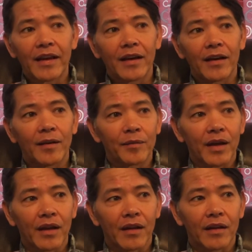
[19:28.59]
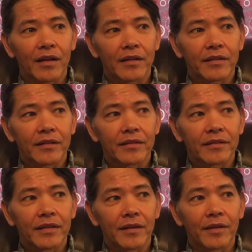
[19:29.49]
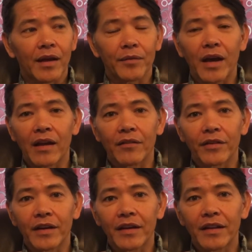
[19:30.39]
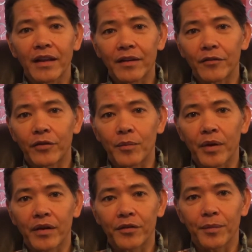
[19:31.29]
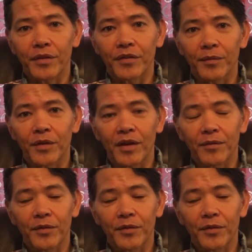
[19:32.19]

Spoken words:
I'm kind of a glutton for punishment sometimes.